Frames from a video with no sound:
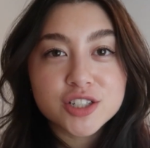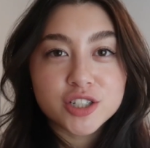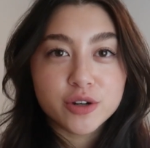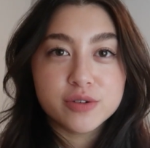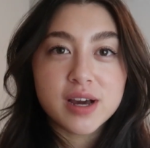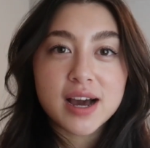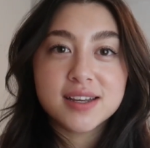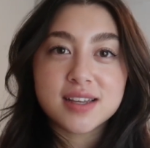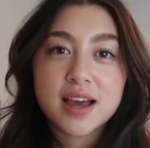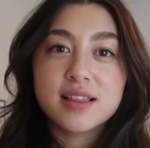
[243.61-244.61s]
to show you
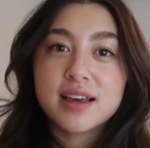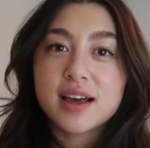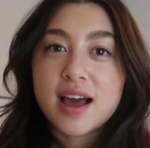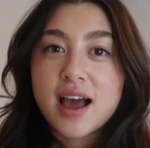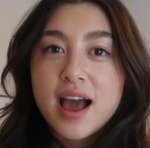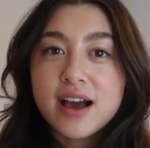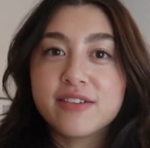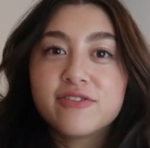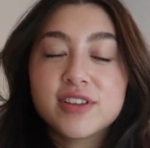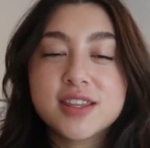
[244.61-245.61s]
guys I like
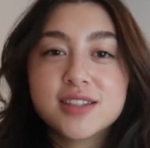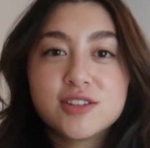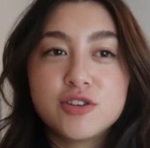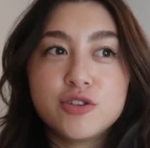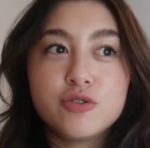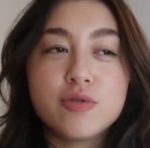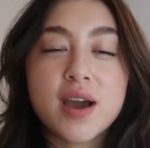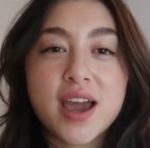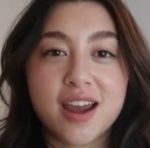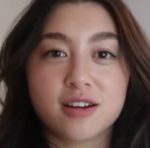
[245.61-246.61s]
have this new
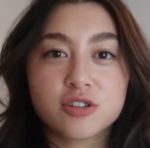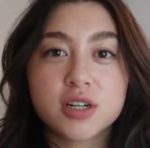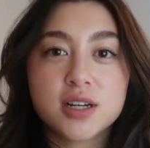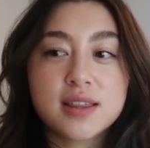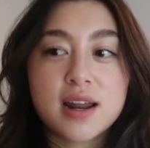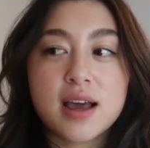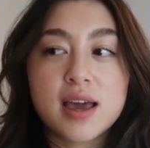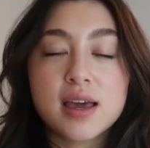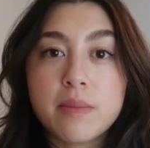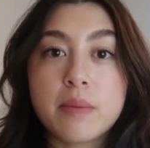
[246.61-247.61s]
hair trick that
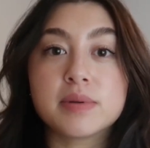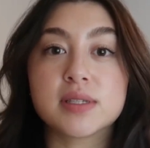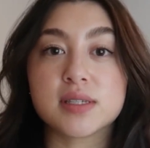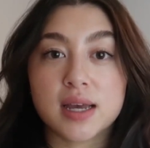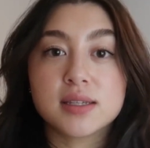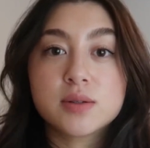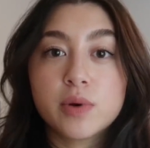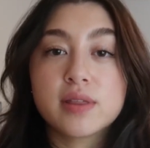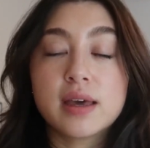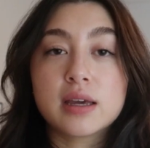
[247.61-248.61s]
I am obsessed
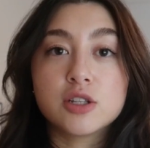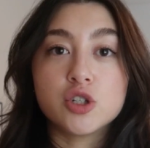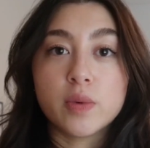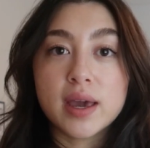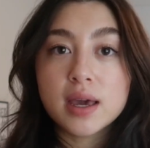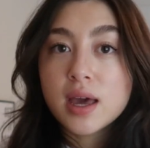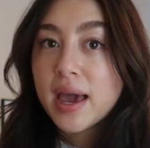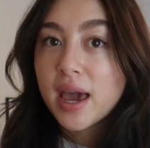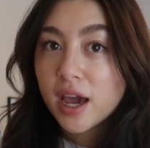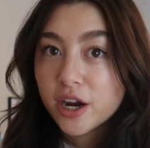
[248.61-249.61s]
with like doing.
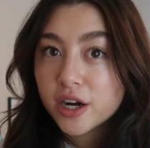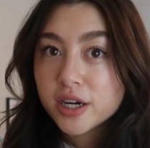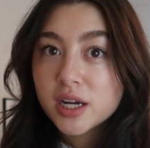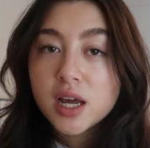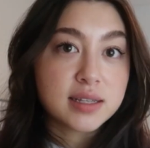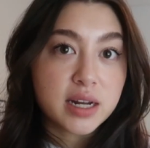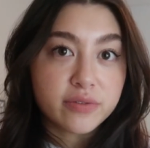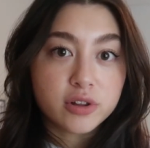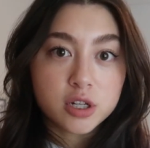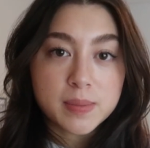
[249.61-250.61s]
My hair has
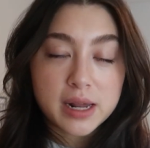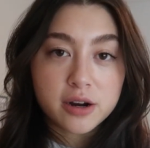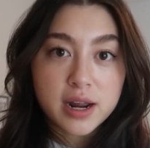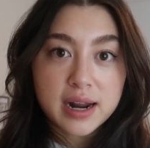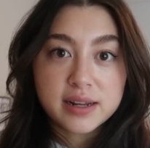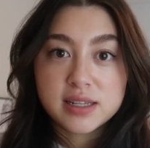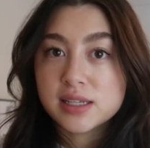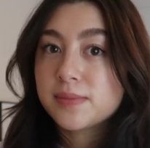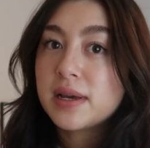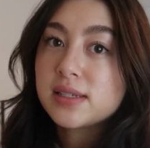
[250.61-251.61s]
never looked better and I
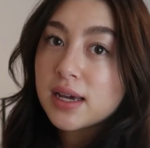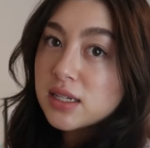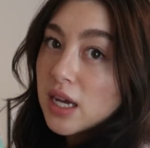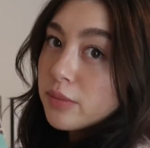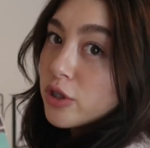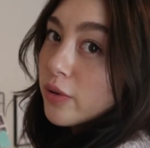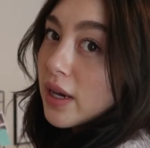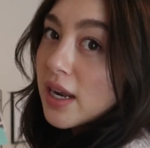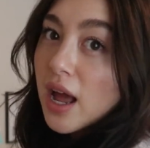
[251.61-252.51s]
this is my second time doing it